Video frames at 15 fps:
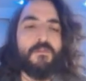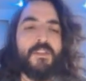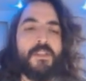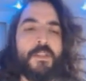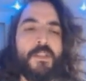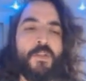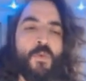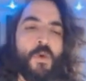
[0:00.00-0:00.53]

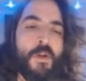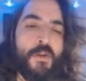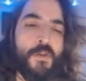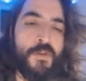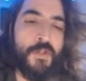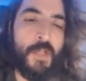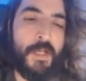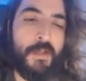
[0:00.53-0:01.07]
you want to know
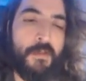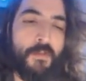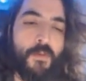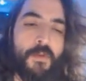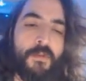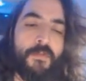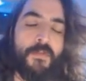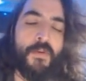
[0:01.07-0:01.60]
your light
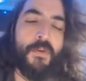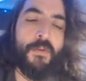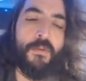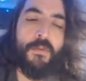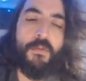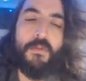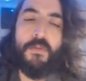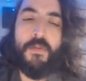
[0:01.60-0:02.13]
source
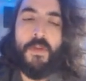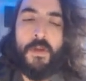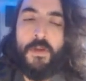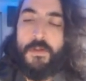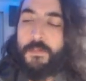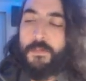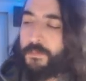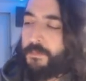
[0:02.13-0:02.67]
first.
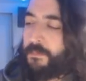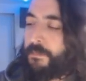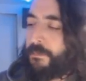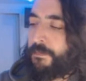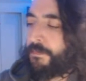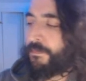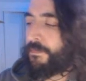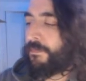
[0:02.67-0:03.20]

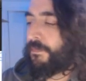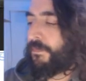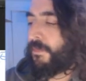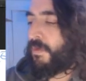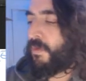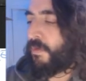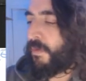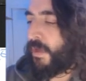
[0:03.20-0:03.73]

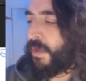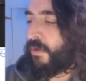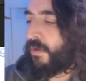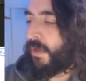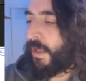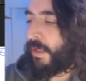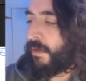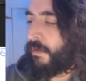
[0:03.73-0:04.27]
So say your
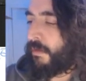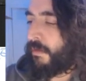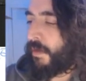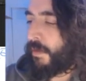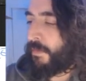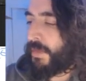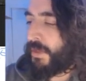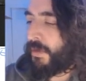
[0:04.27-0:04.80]
light's
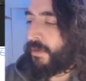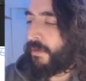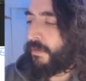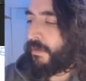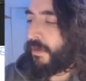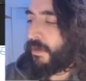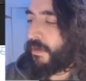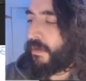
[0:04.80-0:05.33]
up here, the
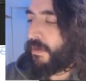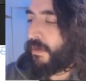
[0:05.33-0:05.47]
sun.